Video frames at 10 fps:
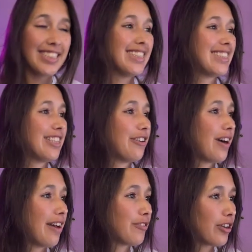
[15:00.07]
So
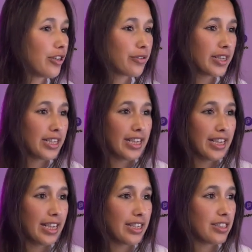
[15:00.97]
I've got a grid
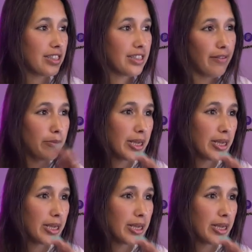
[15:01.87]
here and it's a seven by